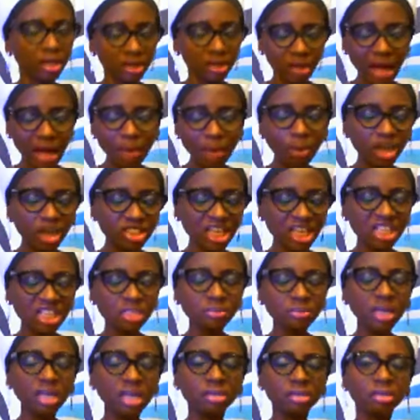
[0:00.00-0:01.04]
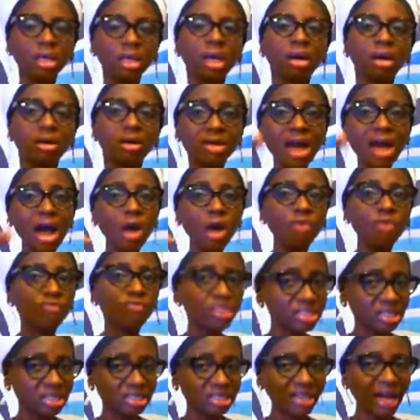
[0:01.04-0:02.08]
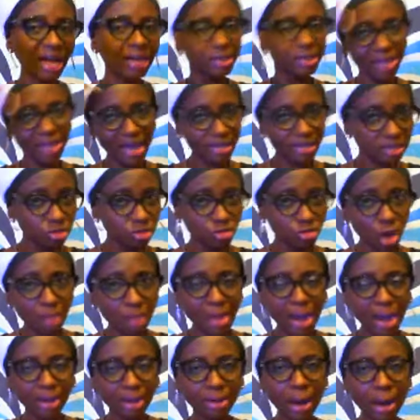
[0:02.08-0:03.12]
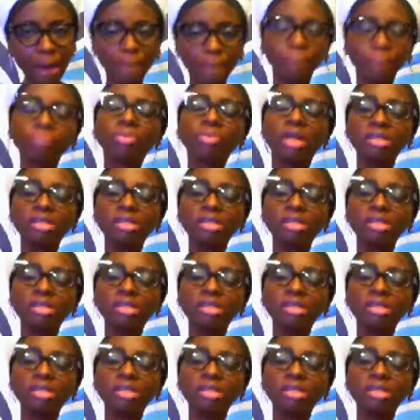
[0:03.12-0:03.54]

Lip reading: I must explain. Crown physically as a normal crown.